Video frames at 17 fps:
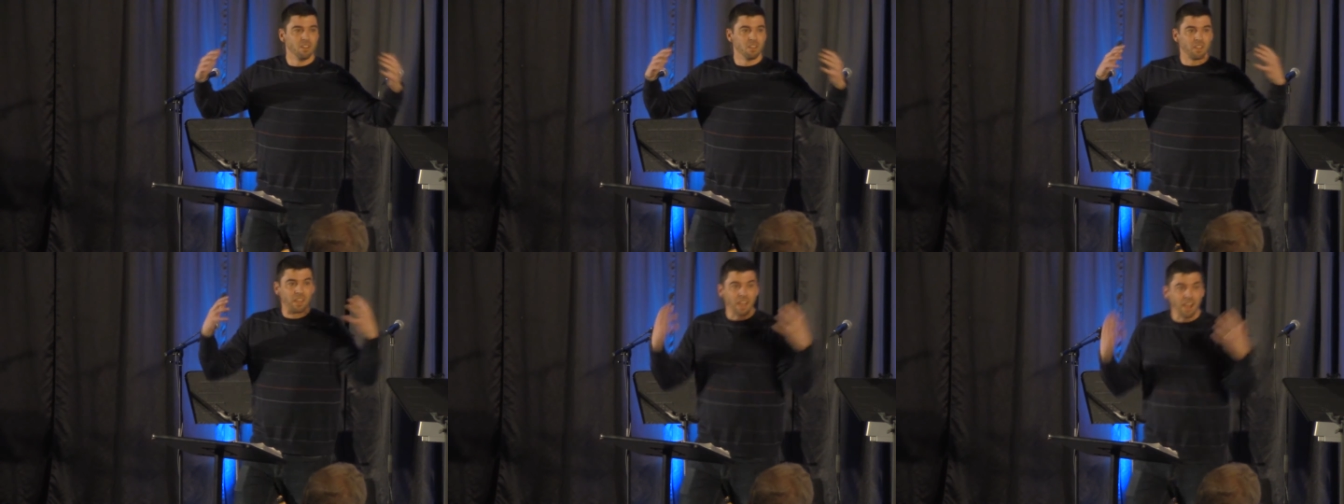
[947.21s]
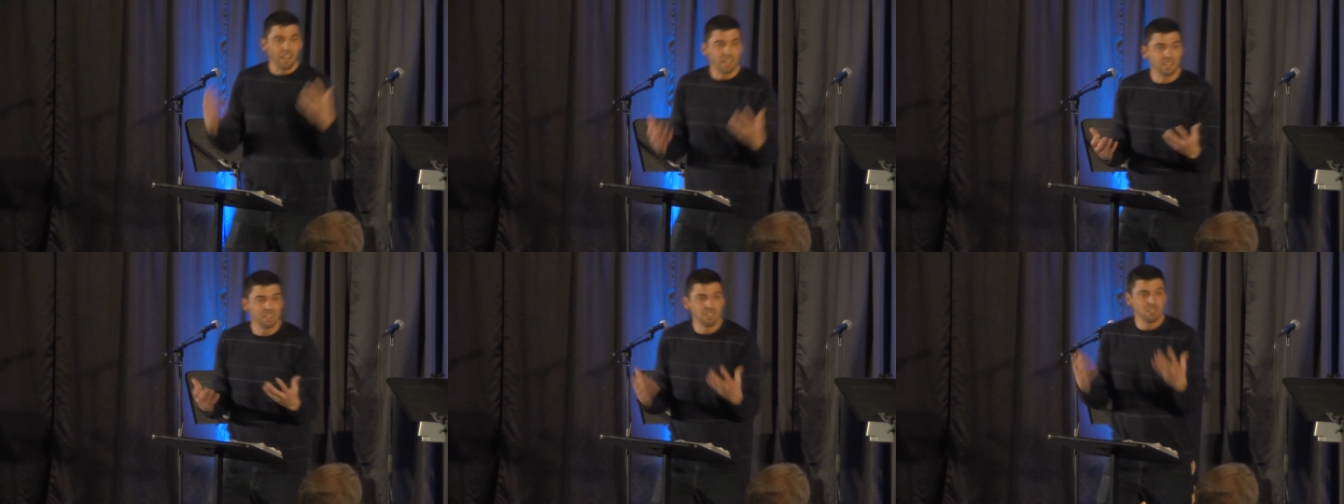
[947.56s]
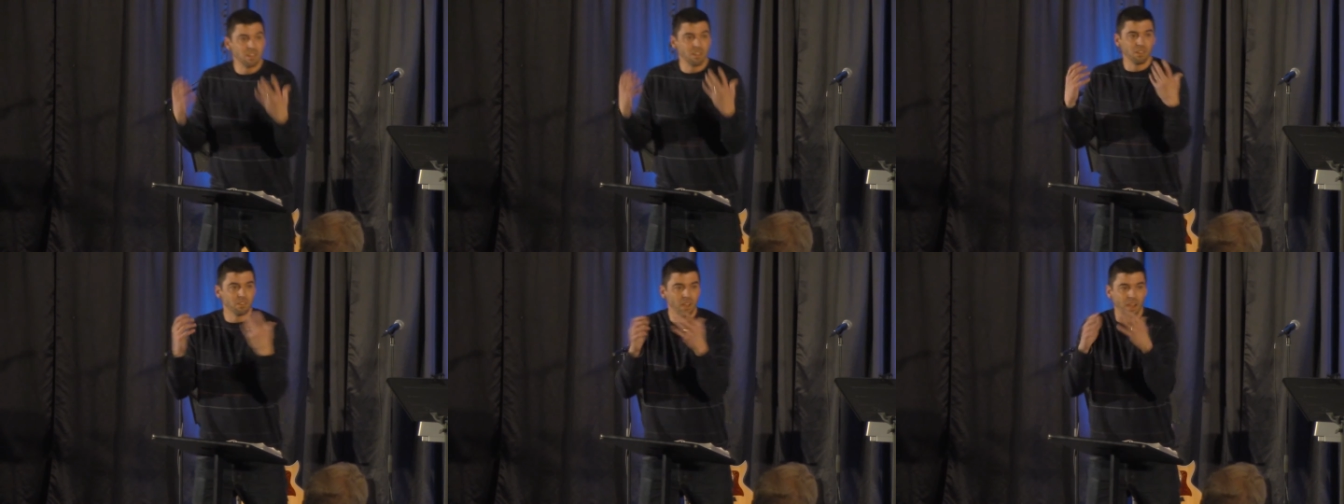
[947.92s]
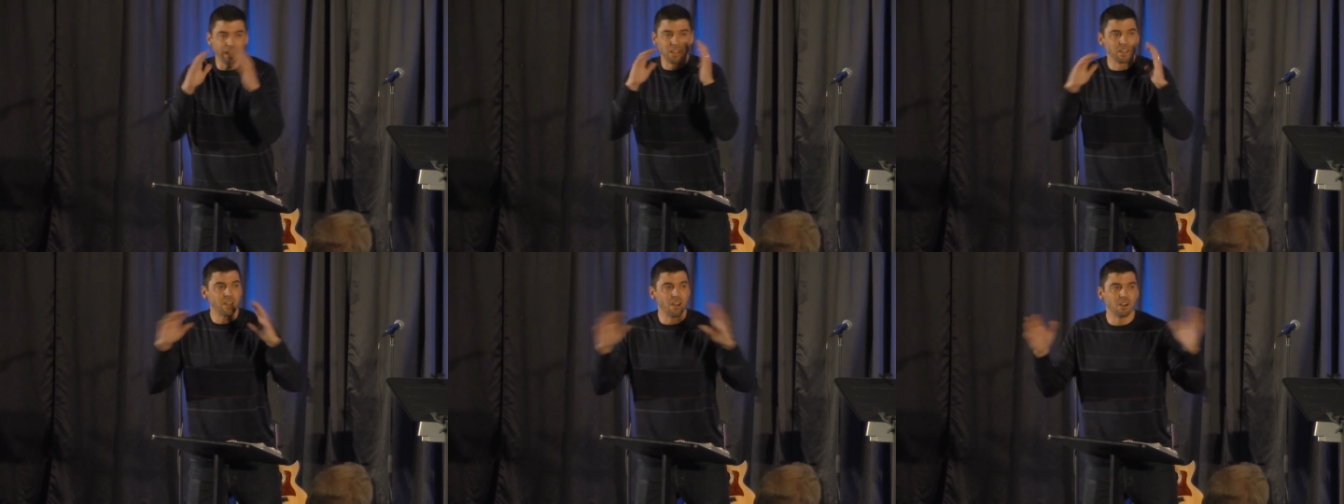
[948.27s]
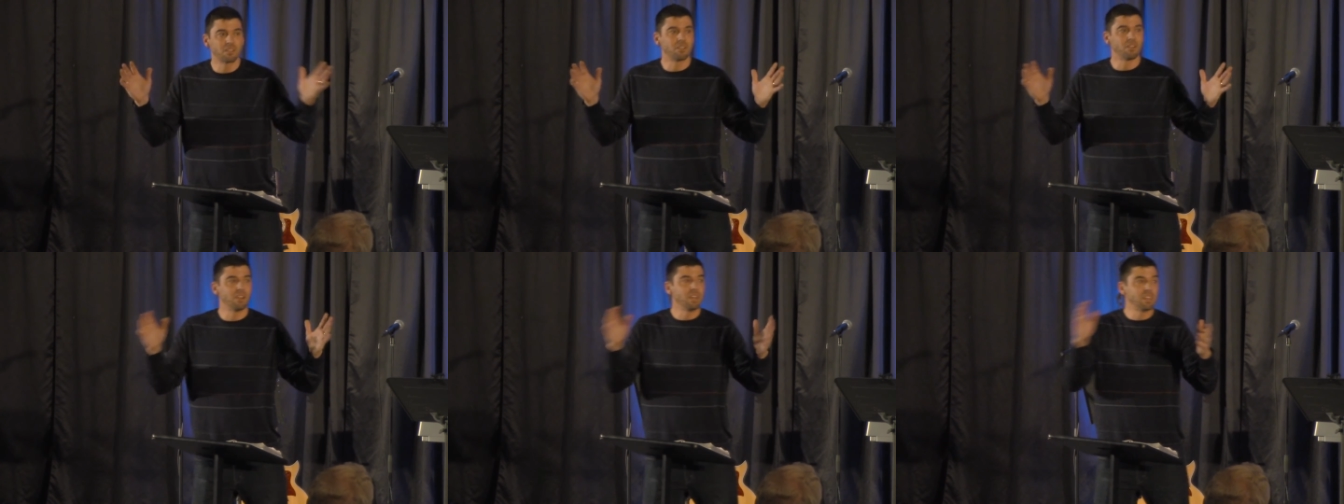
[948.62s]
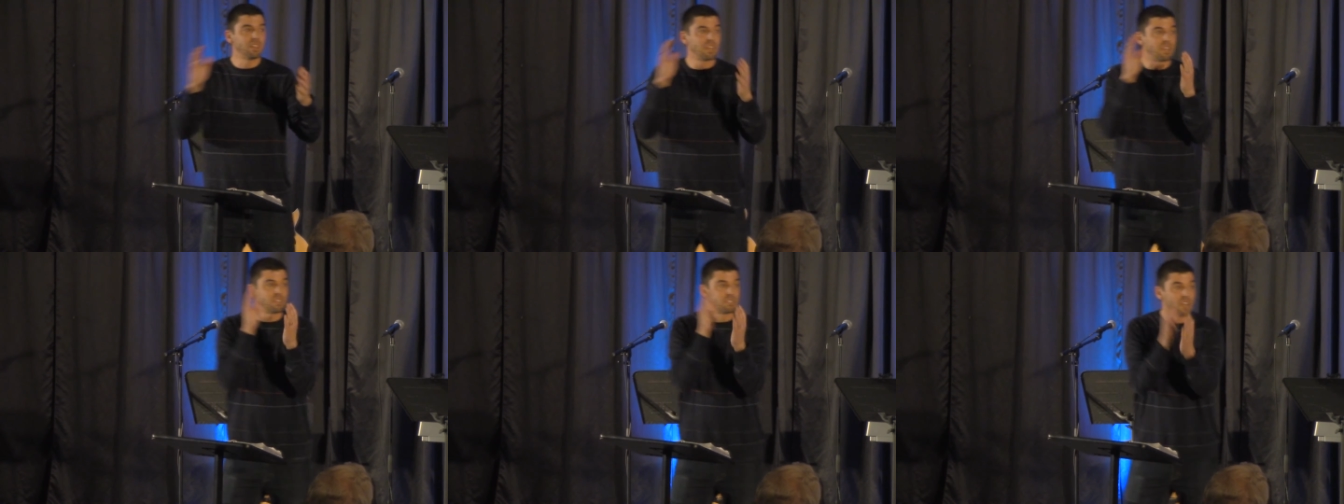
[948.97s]
Like I can, I can conquer
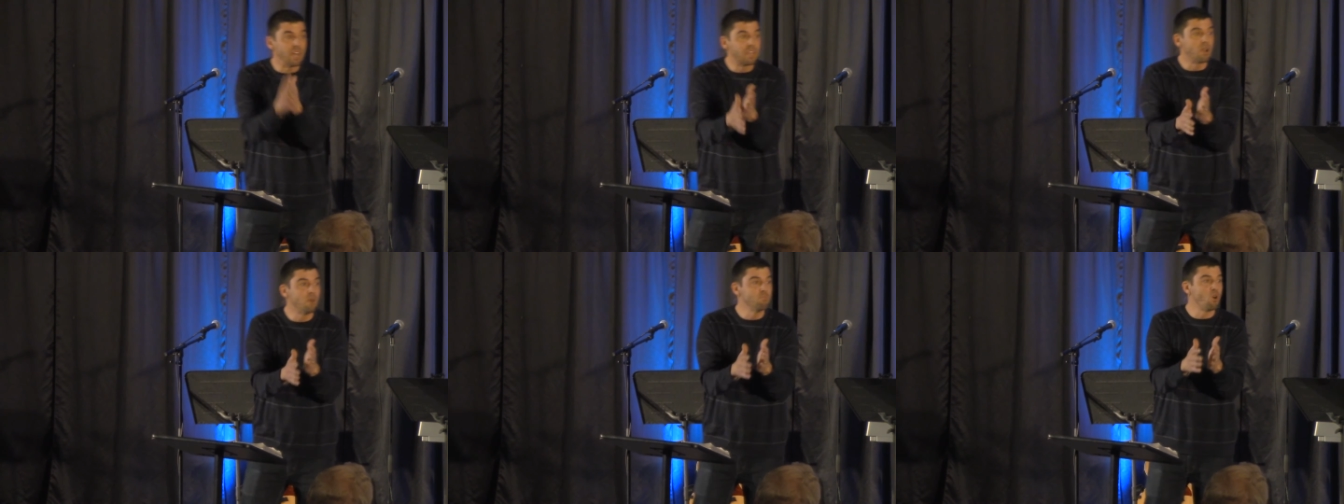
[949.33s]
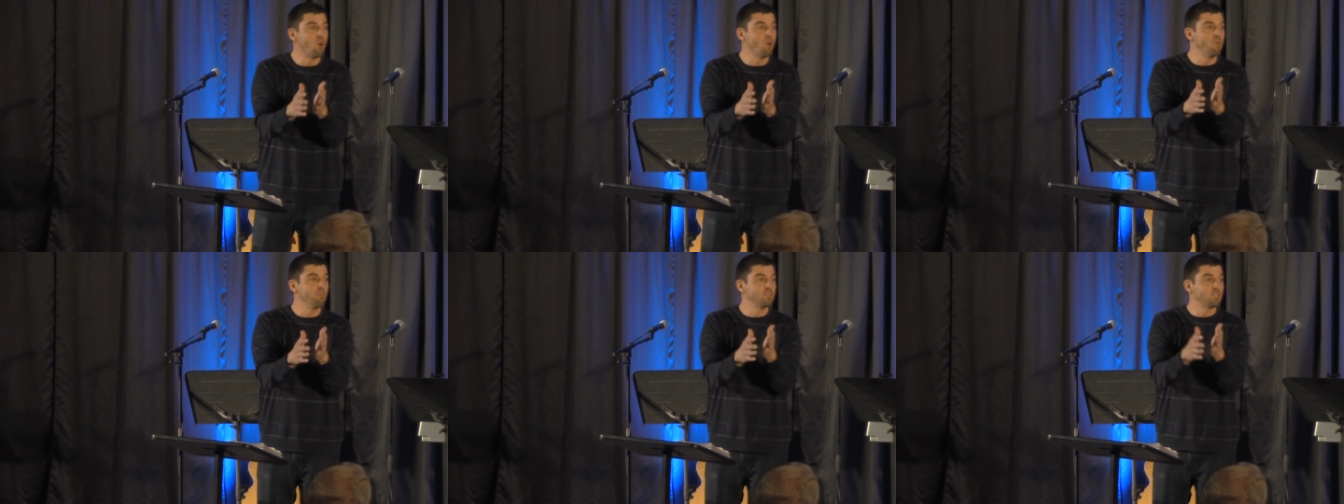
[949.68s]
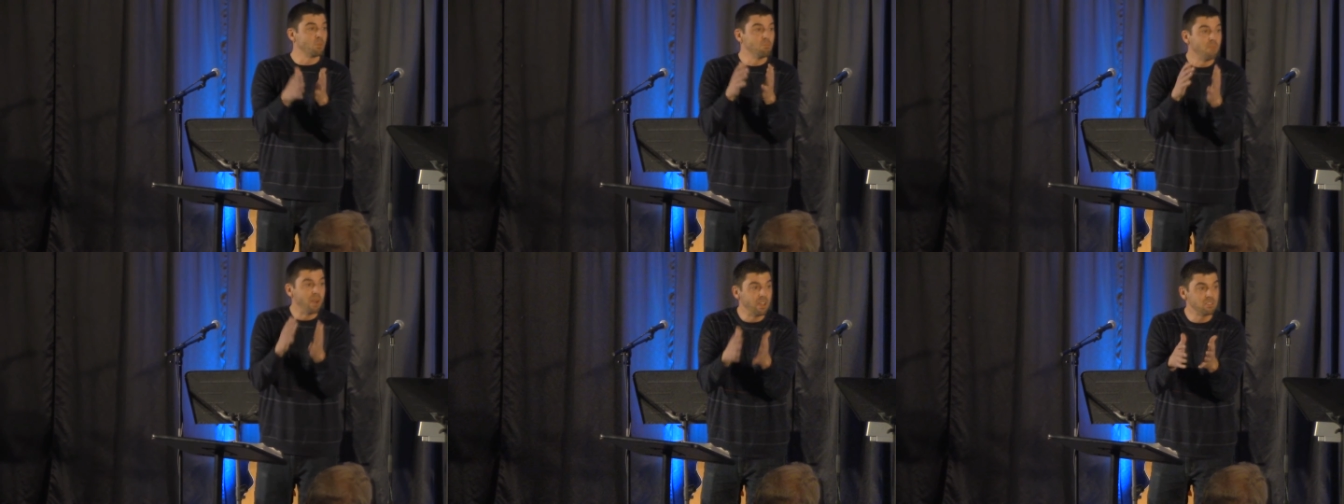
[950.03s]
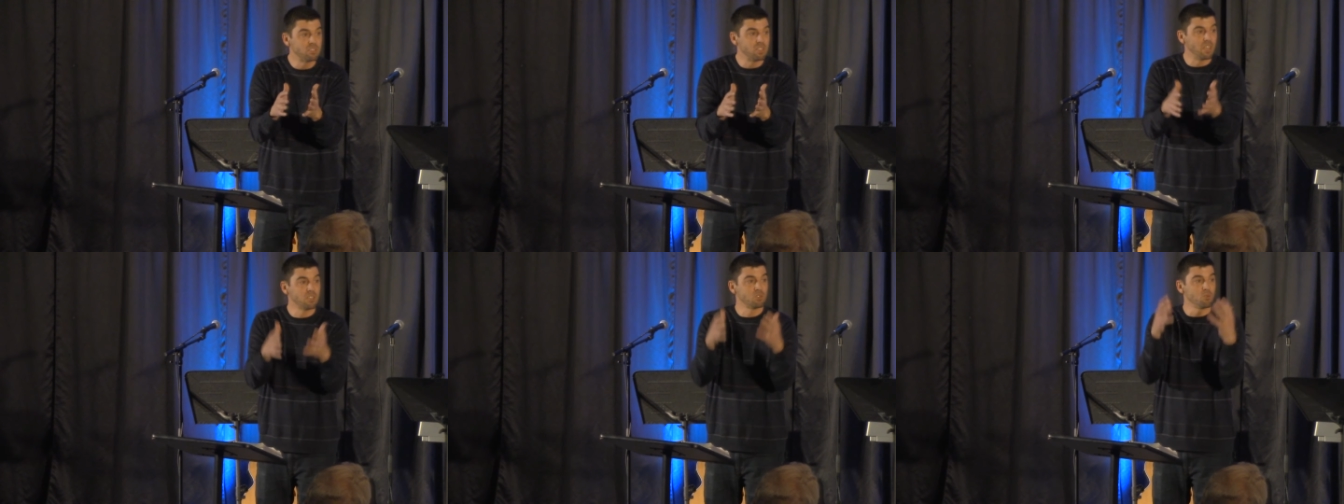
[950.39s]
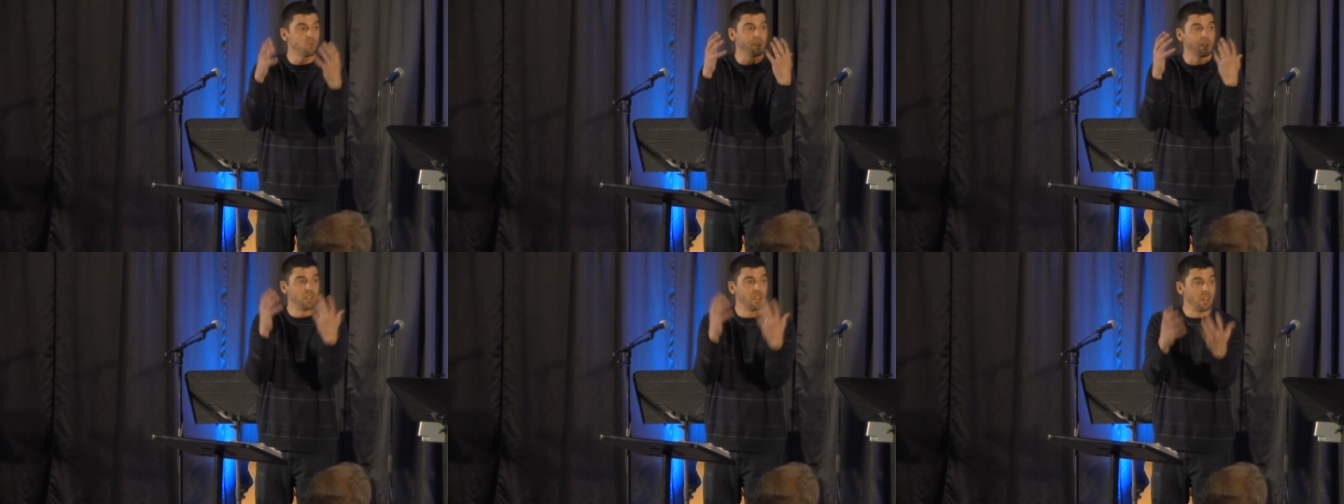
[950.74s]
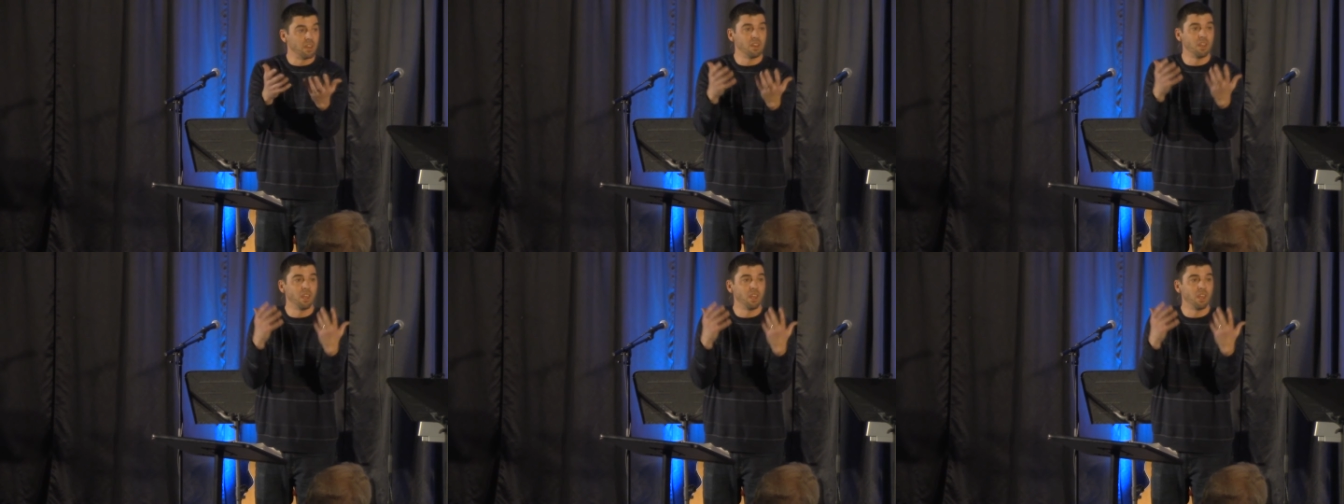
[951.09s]
anything because I come home to my sanctuary and,